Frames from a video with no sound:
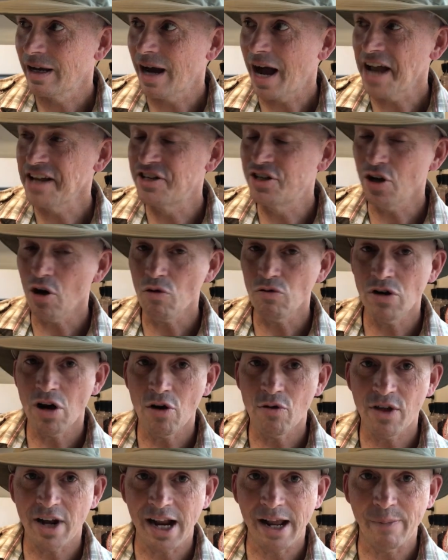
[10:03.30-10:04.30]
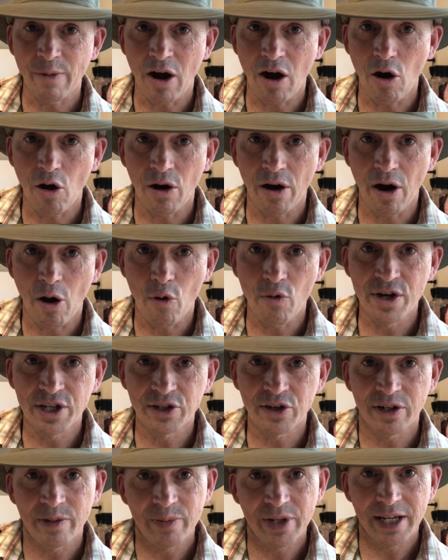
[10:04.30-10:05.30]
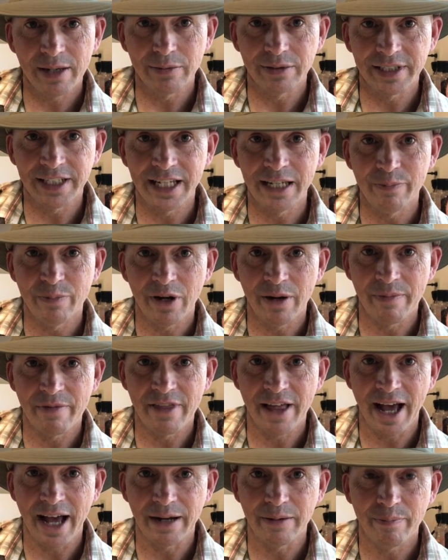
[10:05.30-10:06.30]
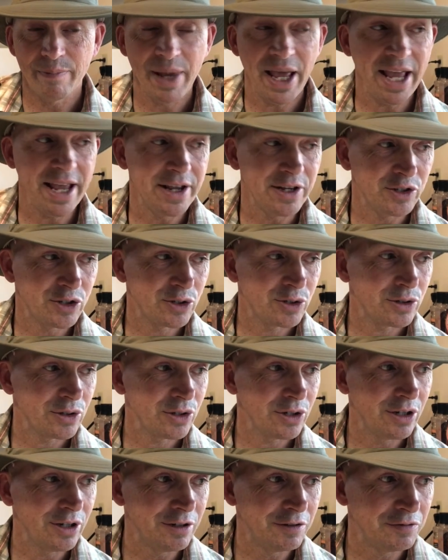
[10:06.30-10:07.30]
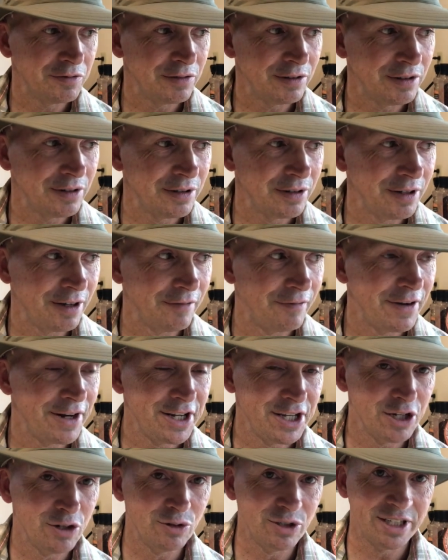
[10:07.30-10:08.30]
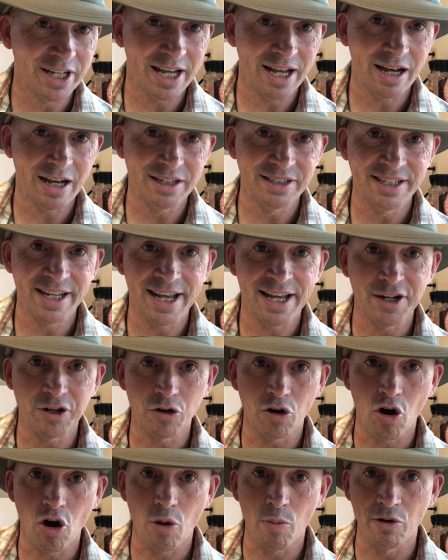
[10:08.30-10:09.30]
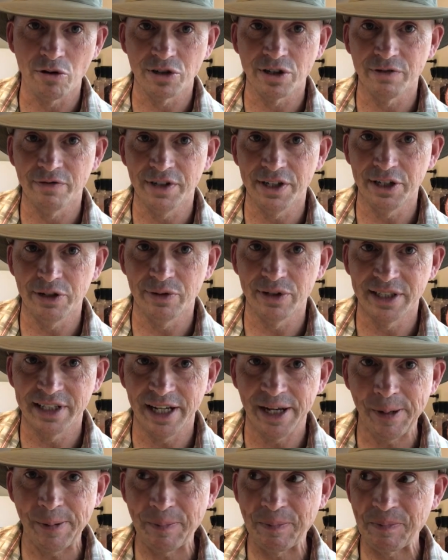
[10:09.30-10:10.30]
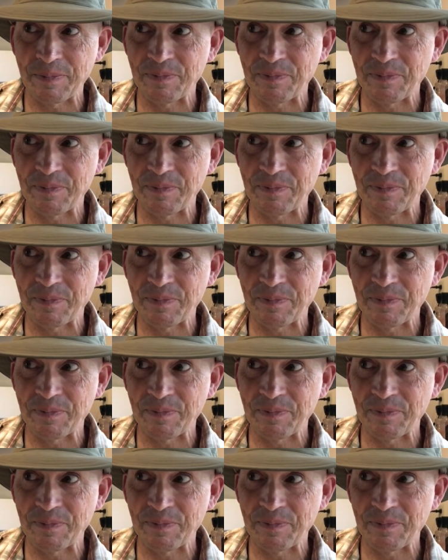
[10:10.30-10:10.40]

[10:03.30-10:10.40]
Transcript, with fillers: I don't know that I'm always going to be able to keep up that pace of a video a day or almost a video a day.